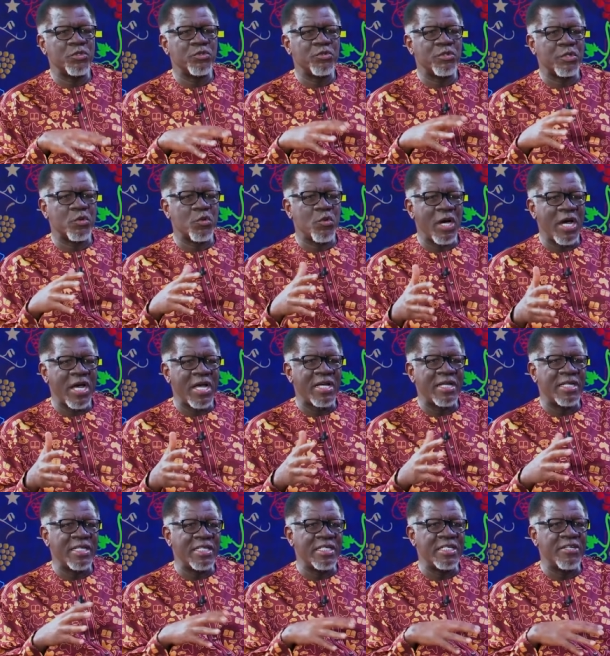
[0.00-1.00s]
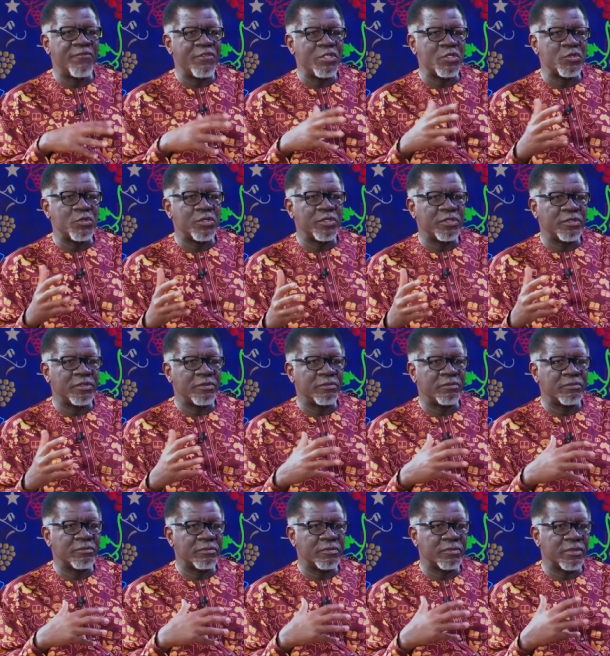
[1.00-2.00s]
would require individual
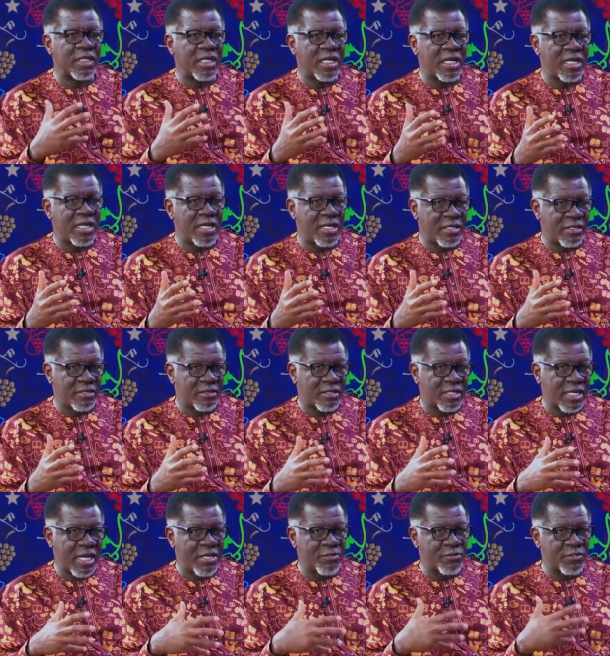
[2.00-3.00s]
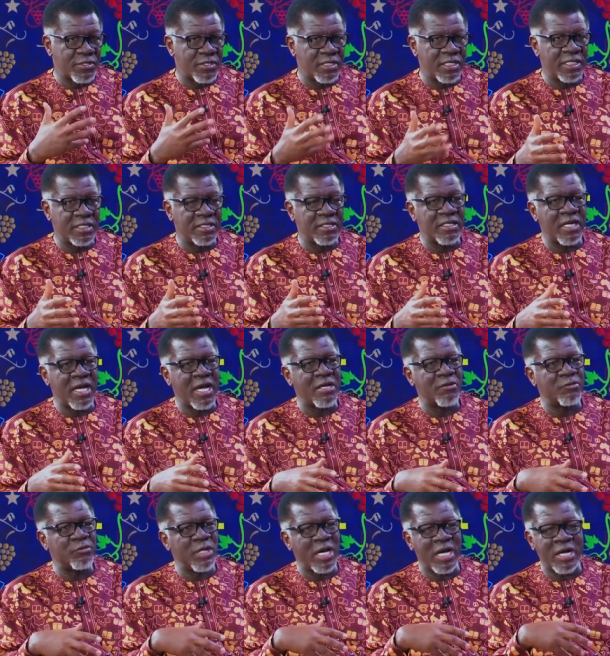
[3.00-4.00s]
counseling.
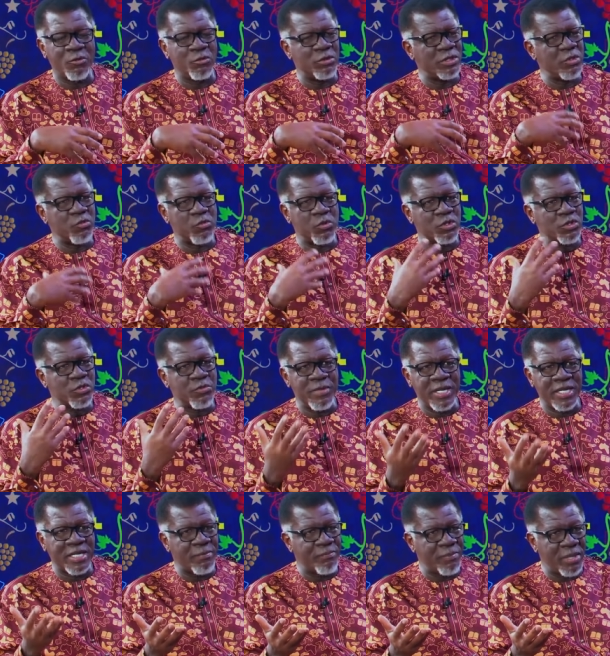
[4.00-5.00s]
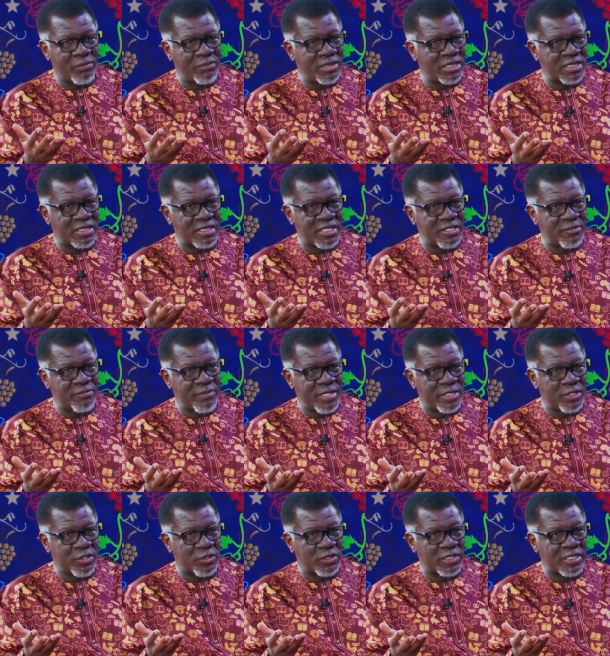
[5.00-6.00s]
I wouldn't want to make a public
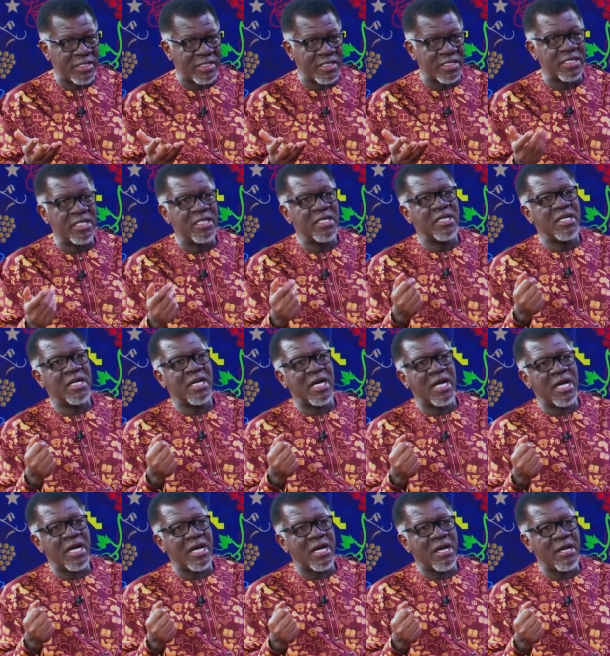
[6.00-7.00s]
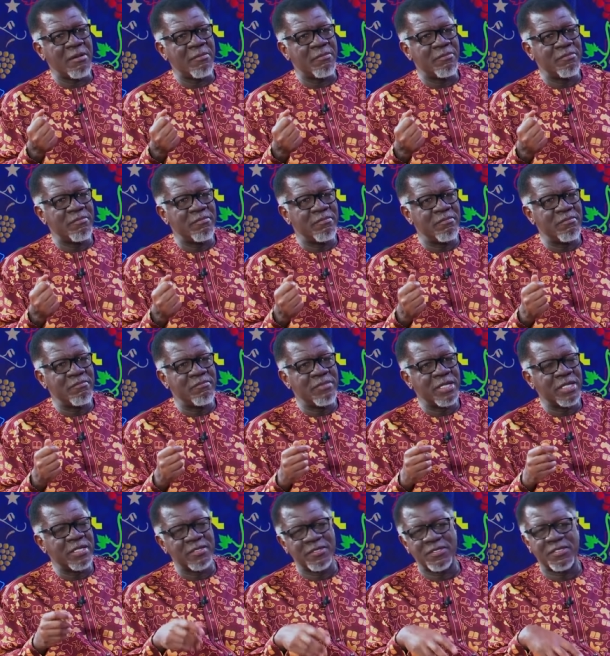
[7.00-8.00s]
statement on it
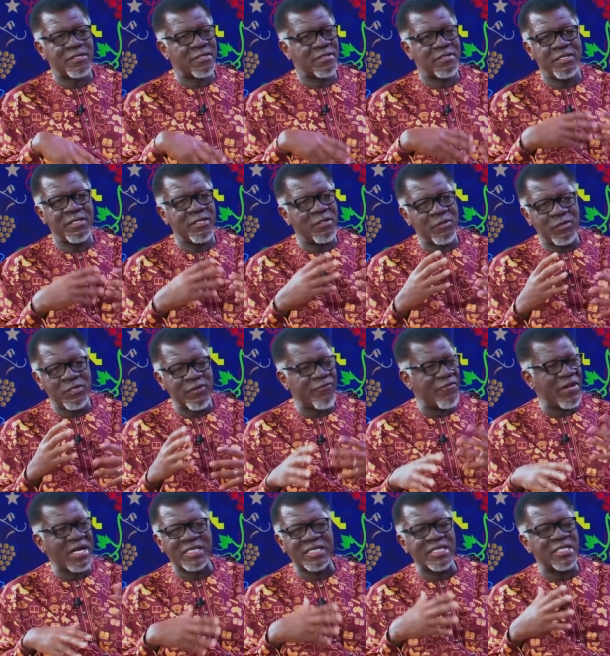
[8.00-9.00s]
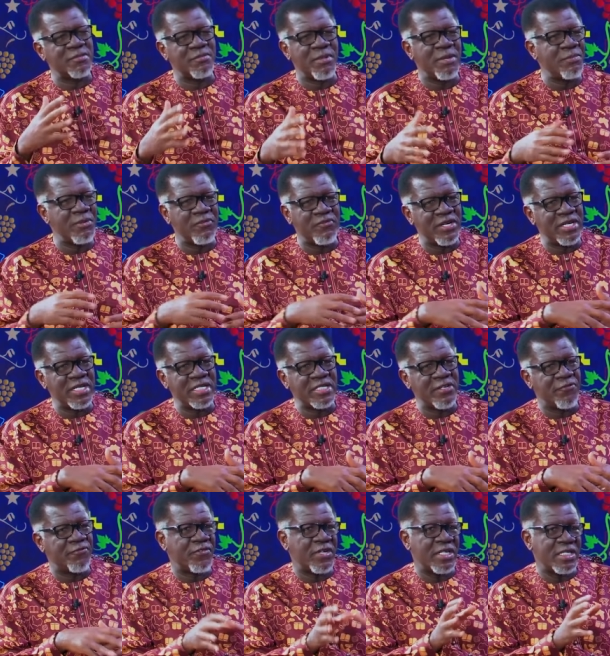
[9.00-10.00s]
because the factors may be very
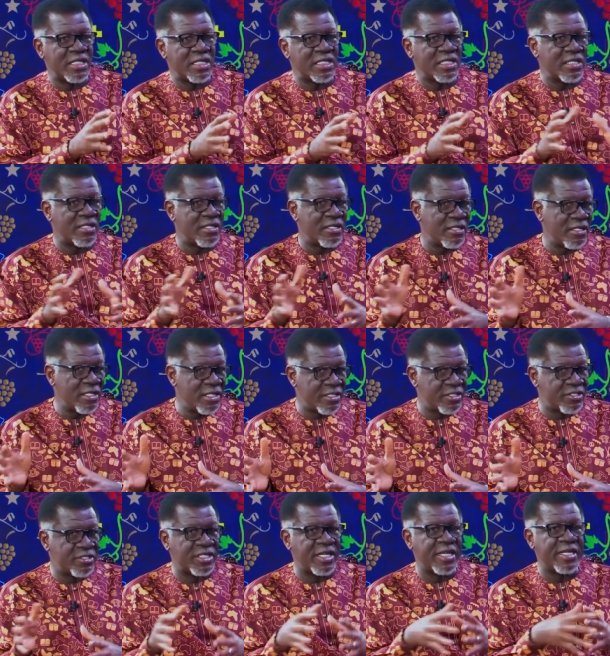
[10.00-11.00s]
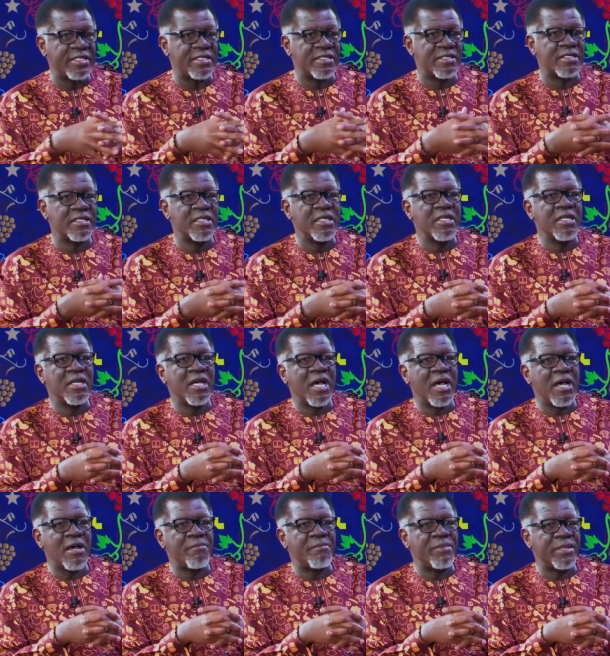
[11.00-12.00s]
different in each case.
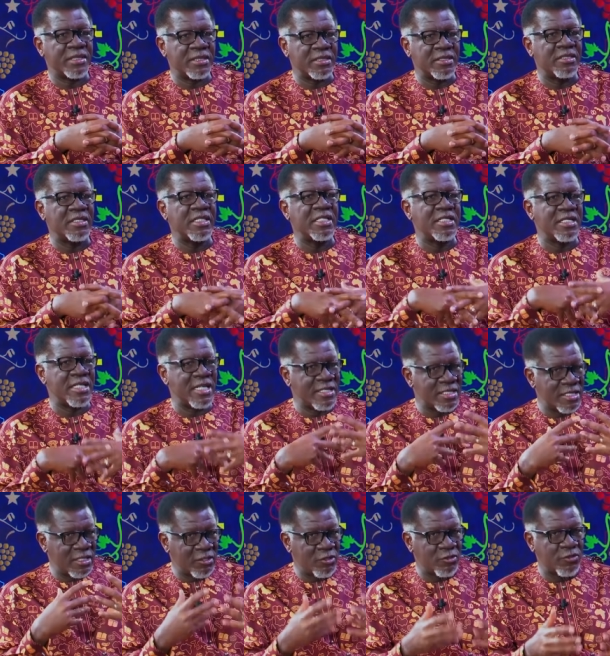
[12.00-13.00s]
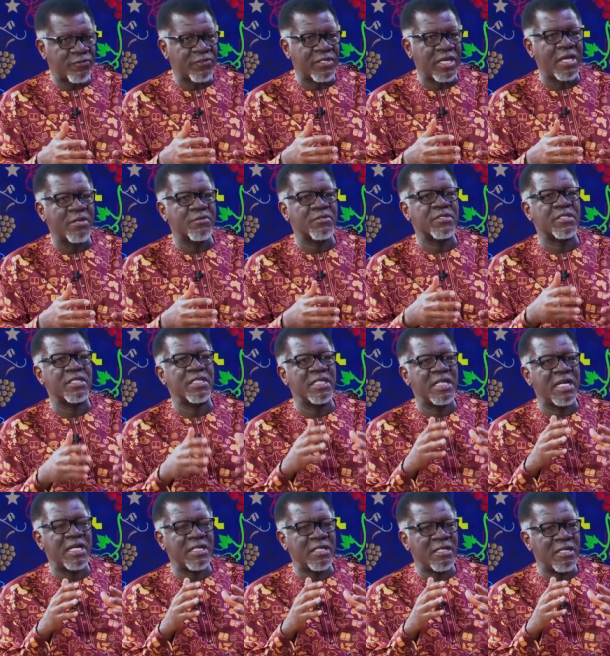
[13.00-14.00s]
But it takes a lot of counseling,
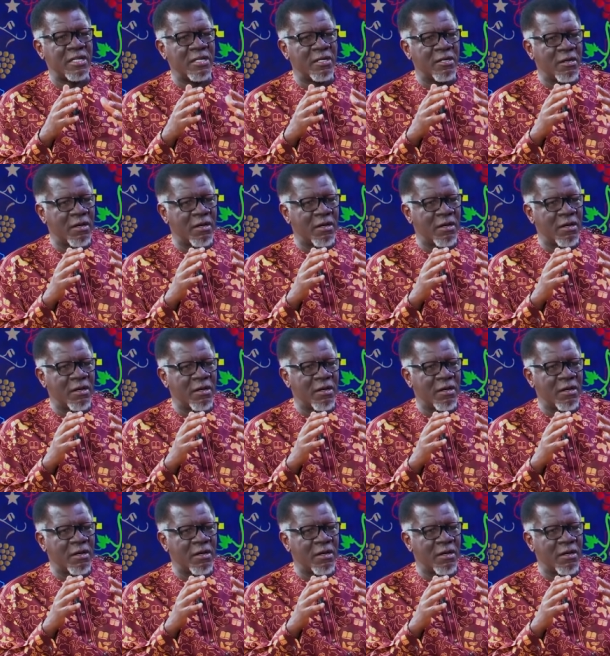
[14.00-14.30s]
and